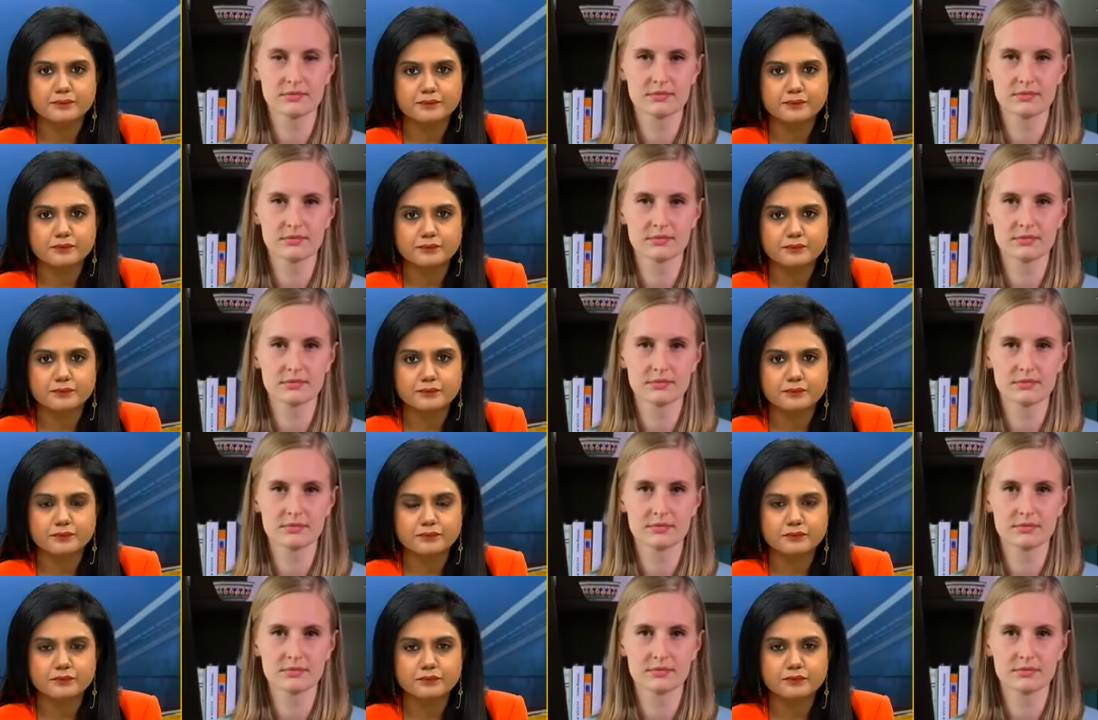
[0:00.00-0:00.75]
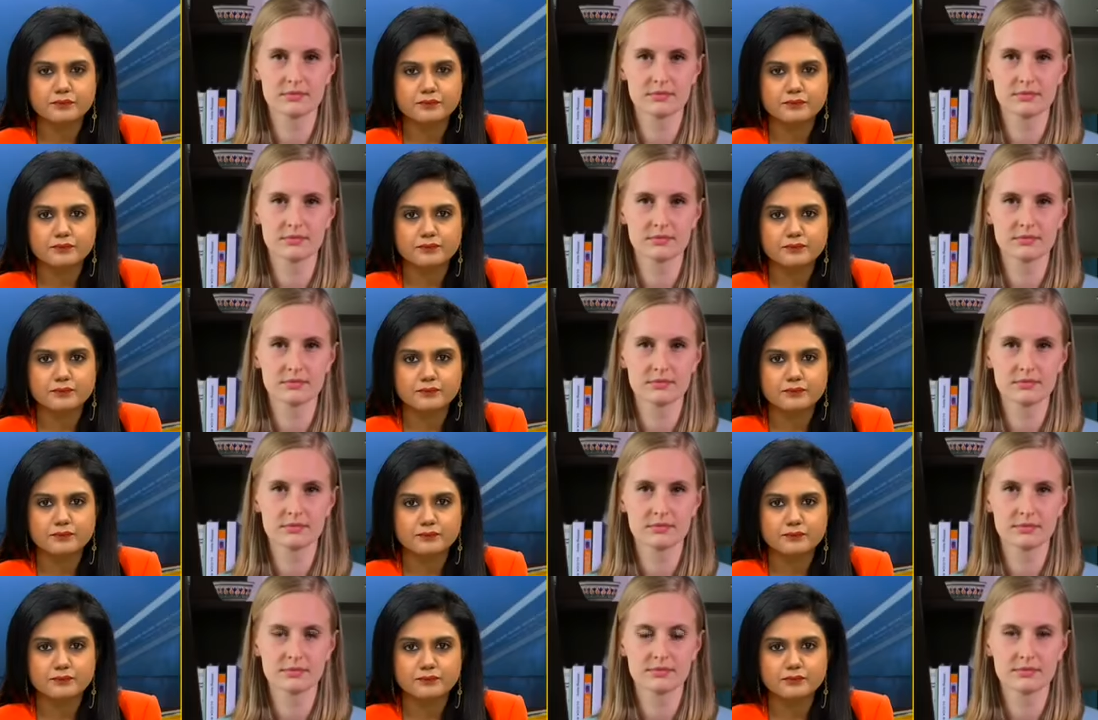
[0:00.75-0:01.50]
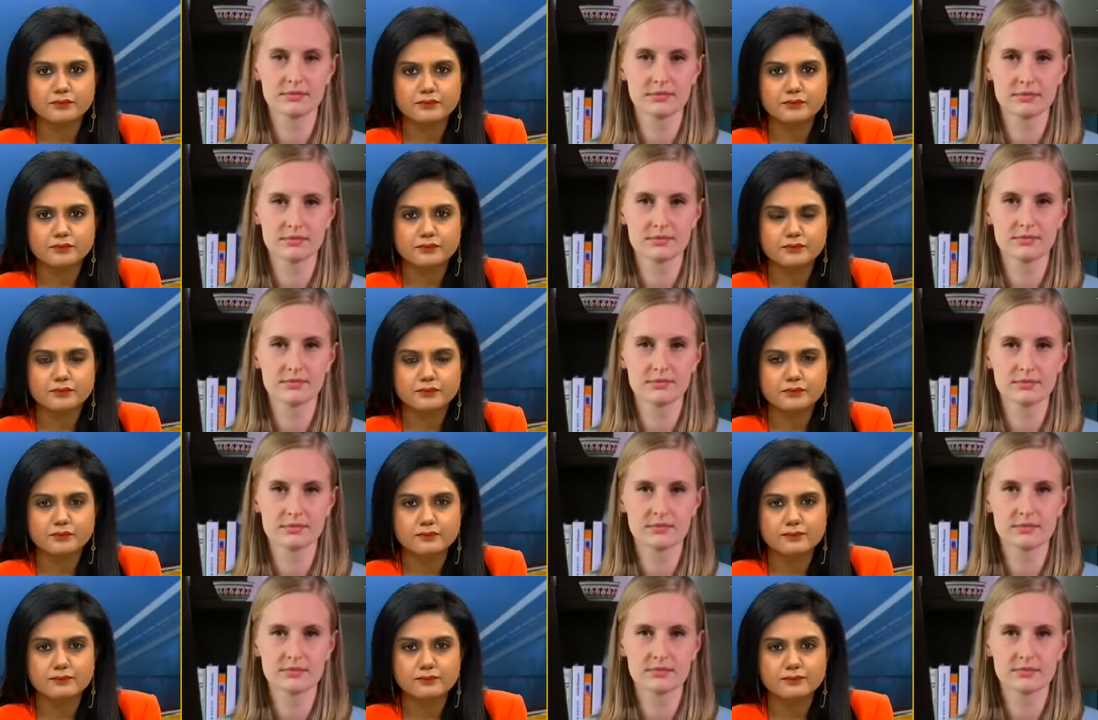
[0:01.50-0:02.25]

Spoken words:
(no one is talking)